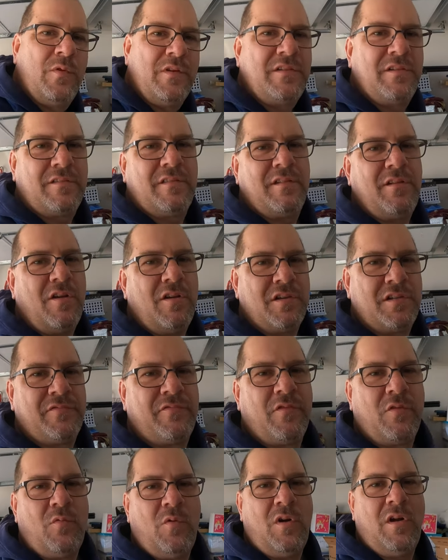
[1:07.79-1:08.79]
we took the dogs
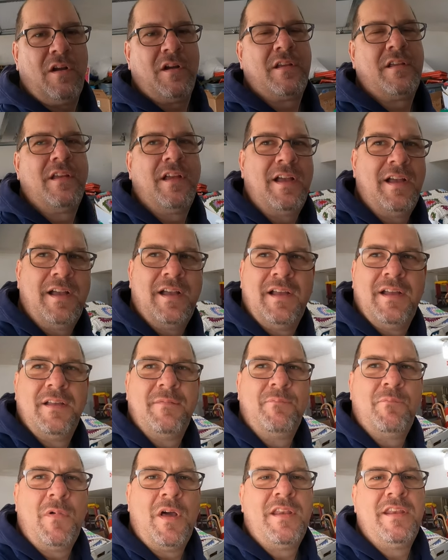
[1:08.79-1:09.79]
for a walk
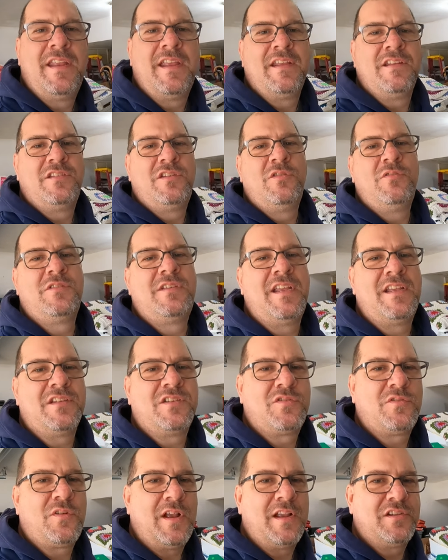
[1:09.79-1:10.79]
uh, Monday and Tuesday
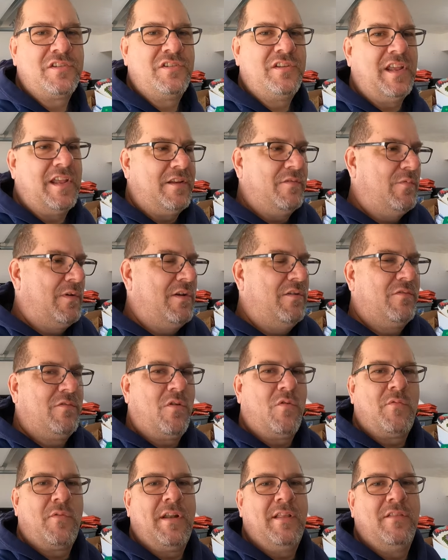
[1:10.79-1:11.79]
is trash day, and we don't
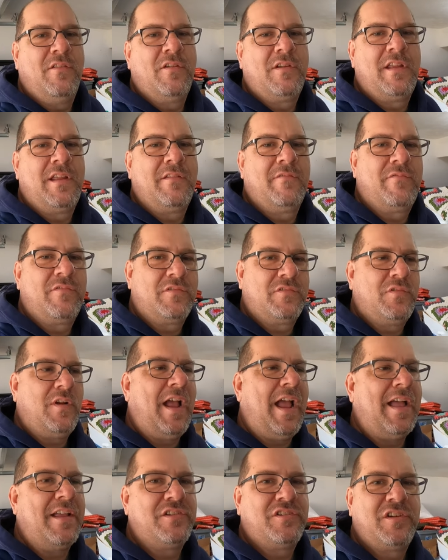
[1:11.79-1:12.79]
go around looking for
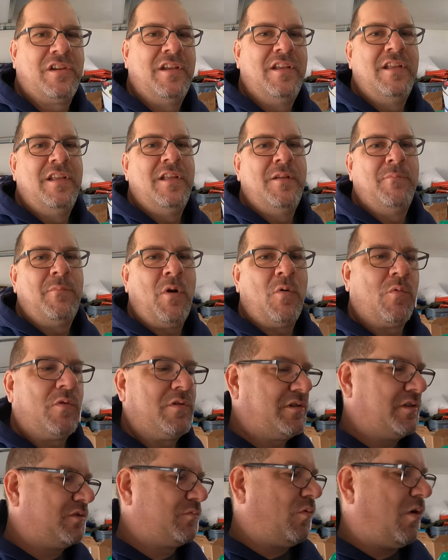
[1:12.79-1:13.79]
trash, but
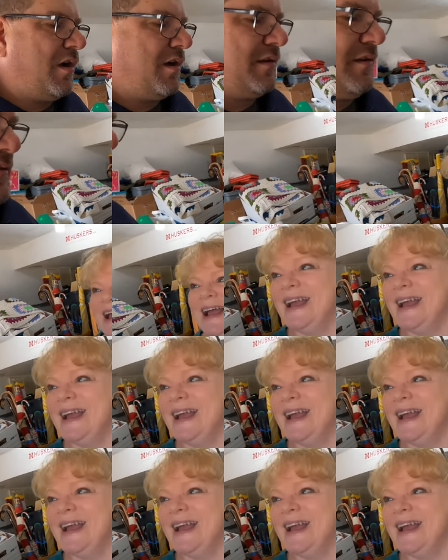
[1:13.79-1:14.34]
we're just walking the